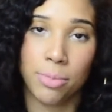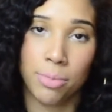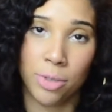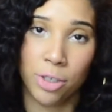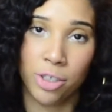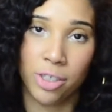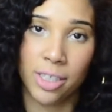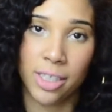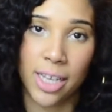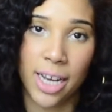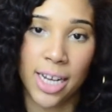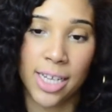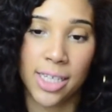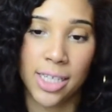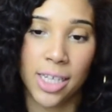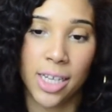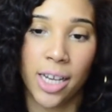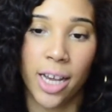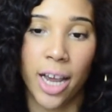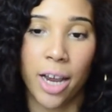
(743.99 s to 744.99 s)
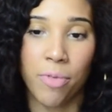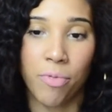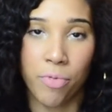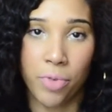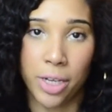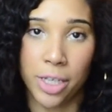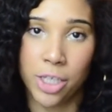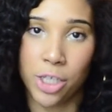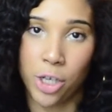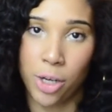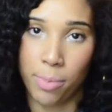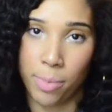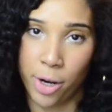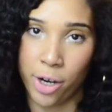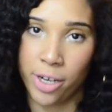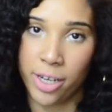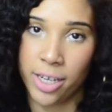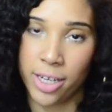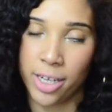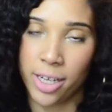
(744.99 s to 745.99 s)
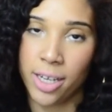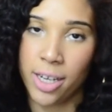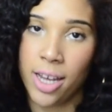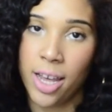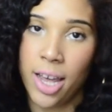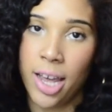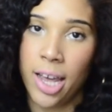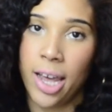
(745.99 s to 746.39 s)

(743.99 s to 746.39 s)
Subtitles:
merchandising and retail marketing.